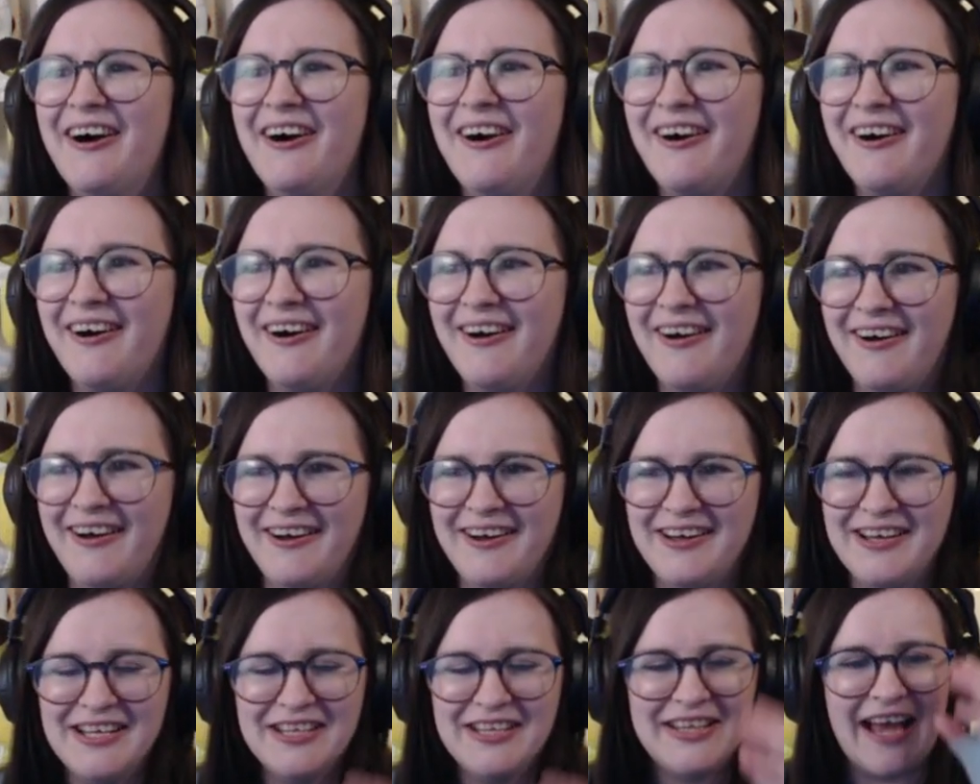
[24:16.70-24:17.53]
oh,
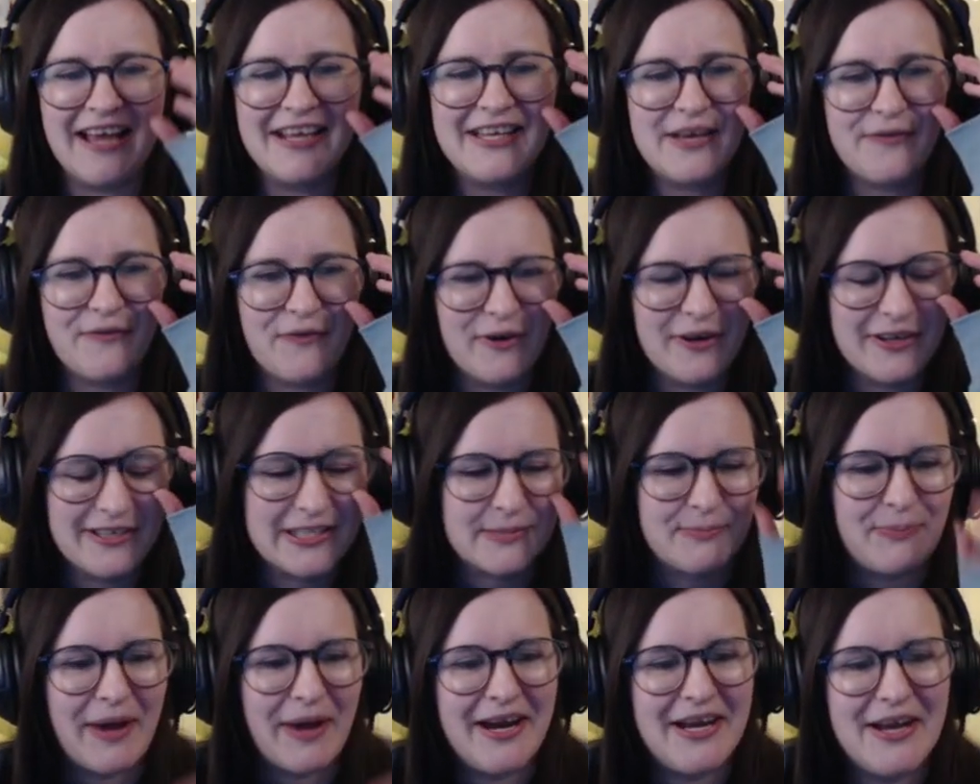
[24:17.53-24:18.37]
thank you for
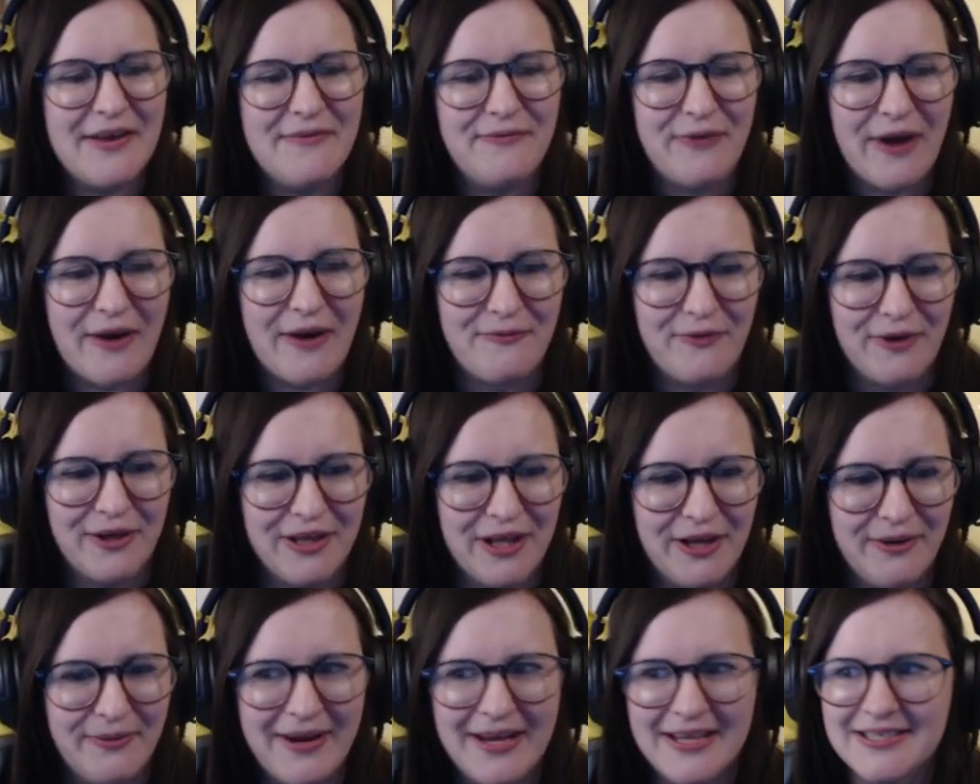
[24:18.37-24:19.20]
explaining, for
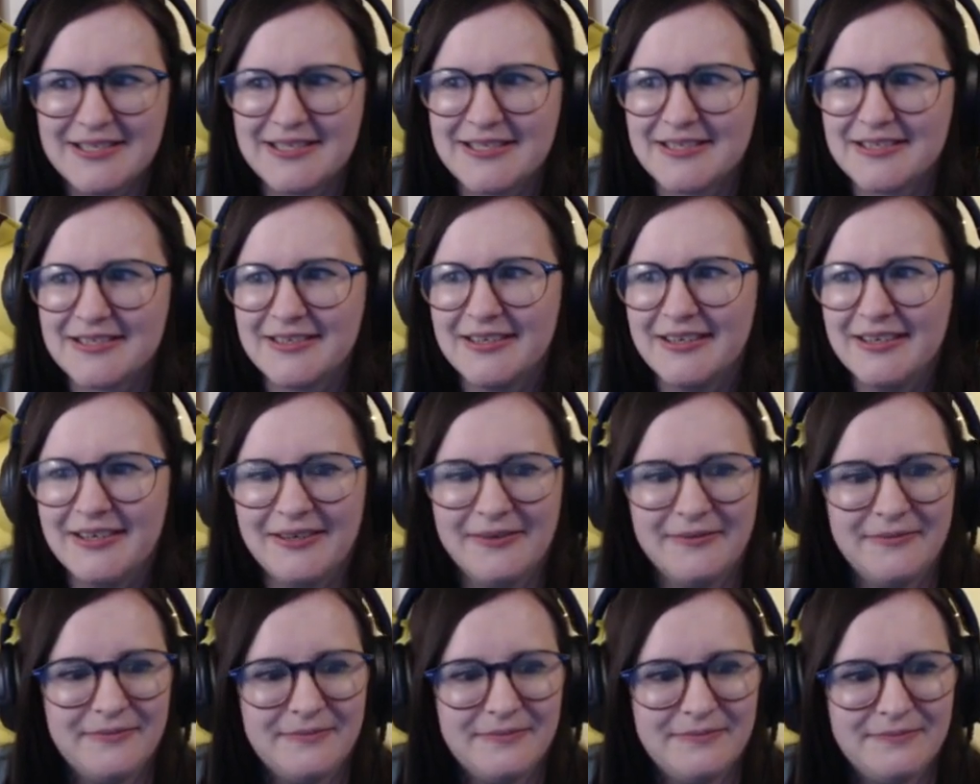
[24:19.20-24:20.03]
Lewis.
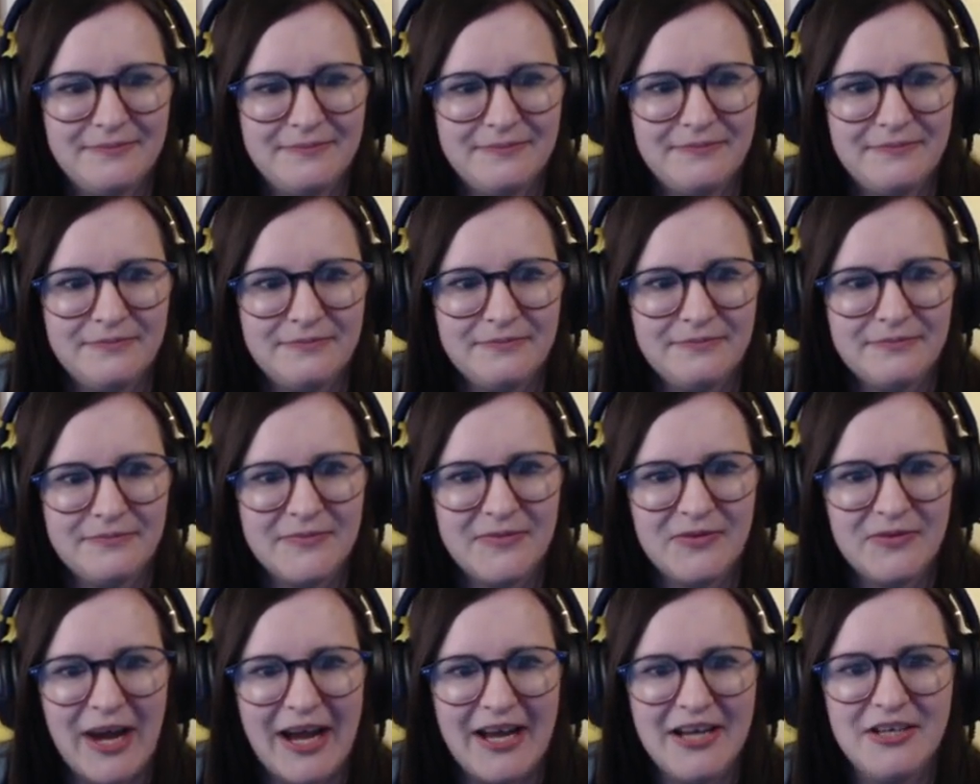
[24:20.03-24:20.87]

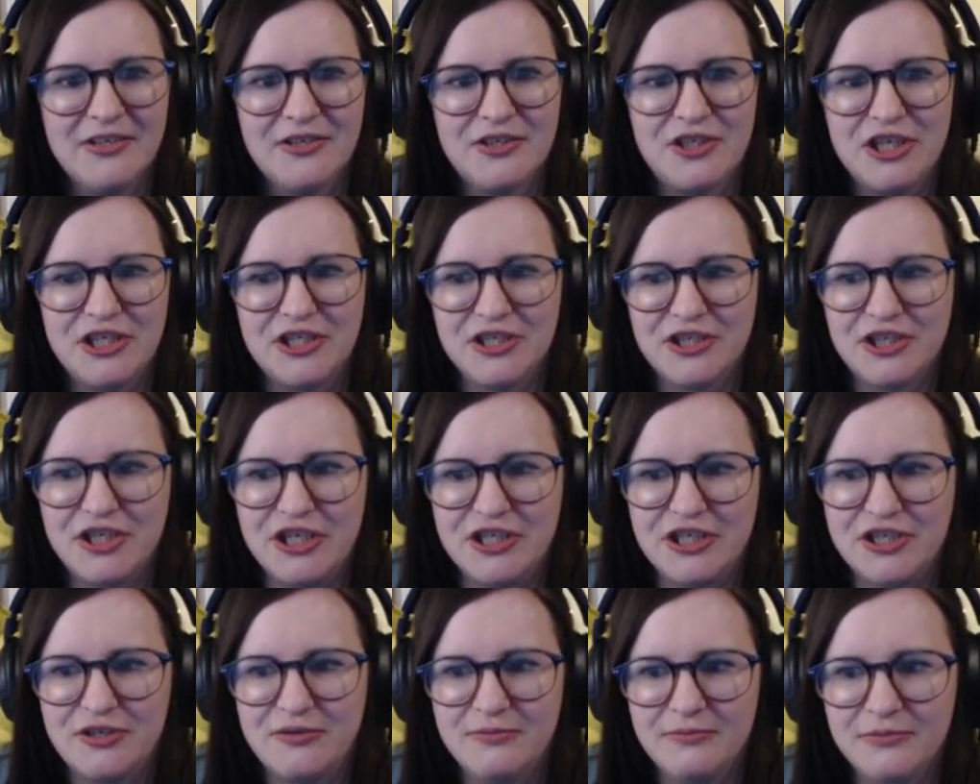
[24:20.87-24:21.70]
Right, she's
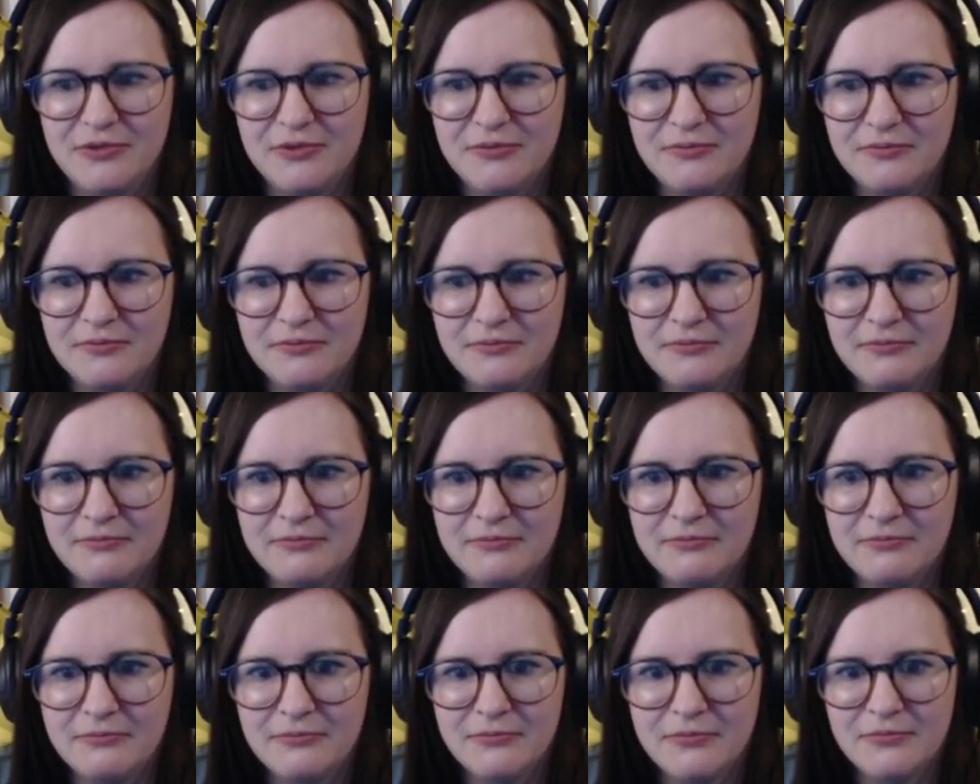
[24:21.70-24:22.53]
she's
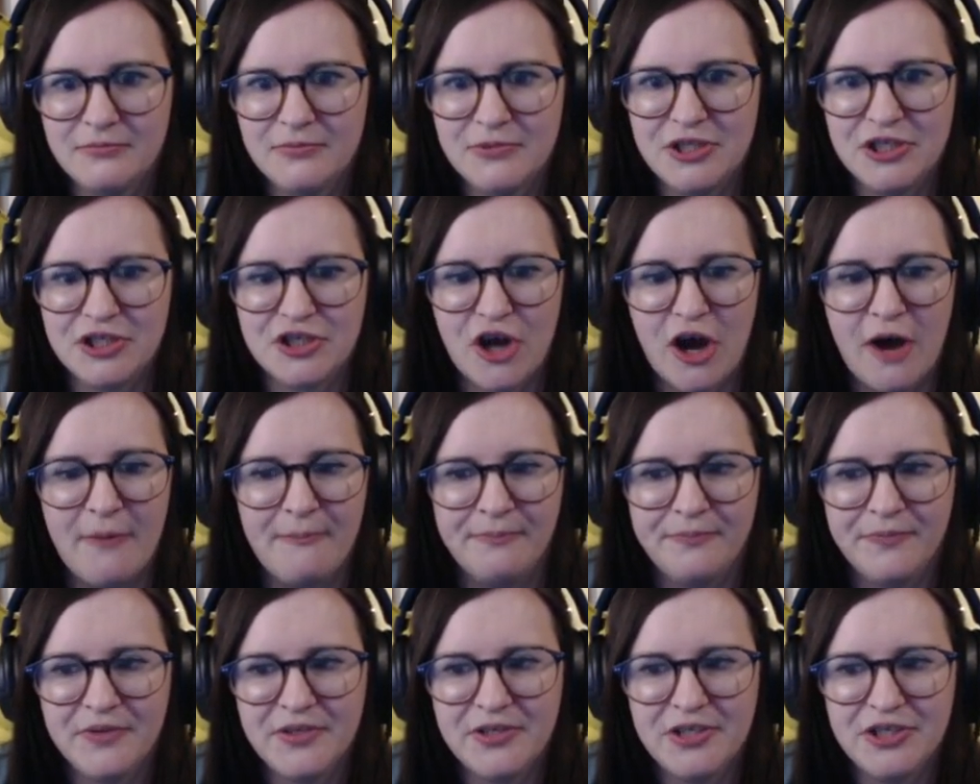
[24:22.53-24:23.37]
she's gone.
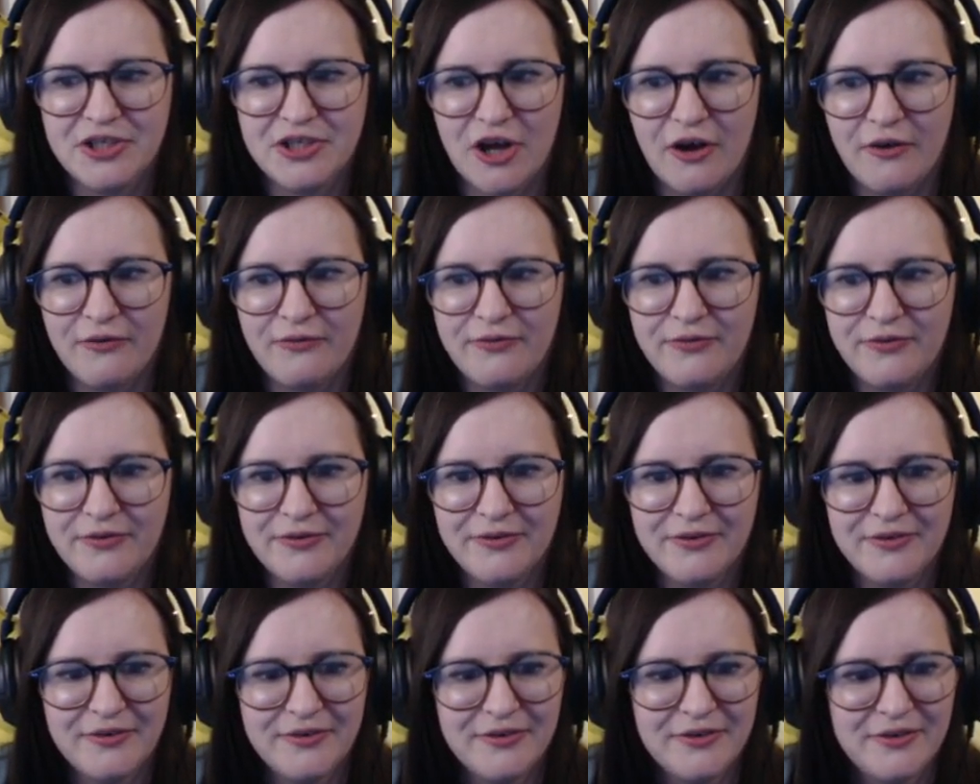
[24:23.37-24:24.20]
She's off.
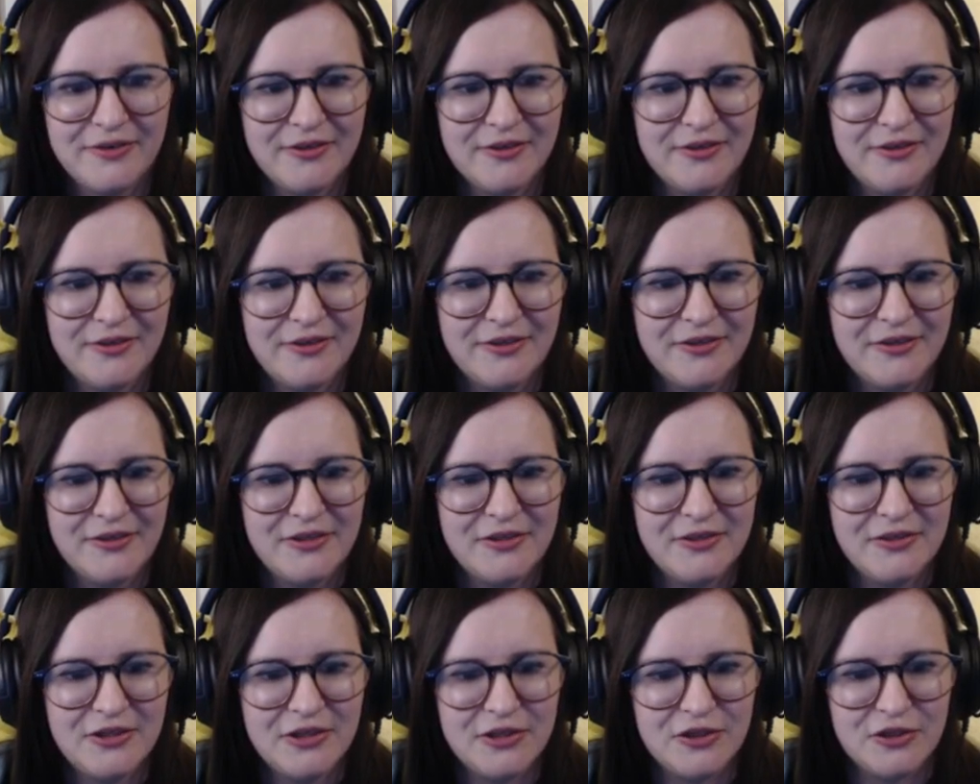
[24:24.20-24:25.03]

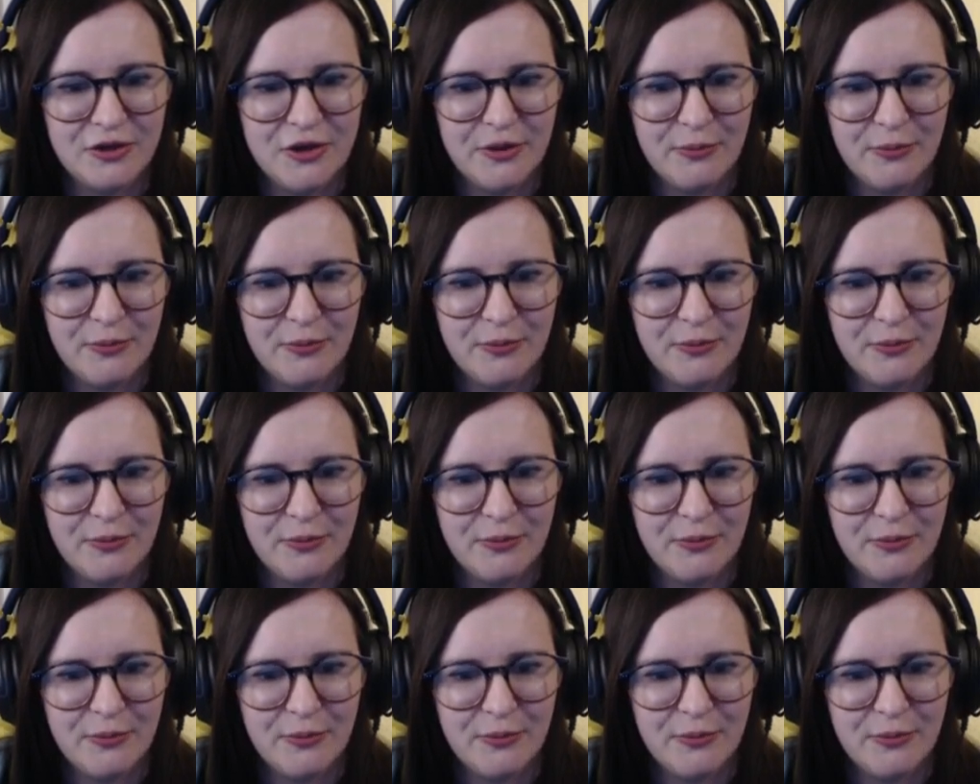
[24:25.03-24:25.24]
She's done a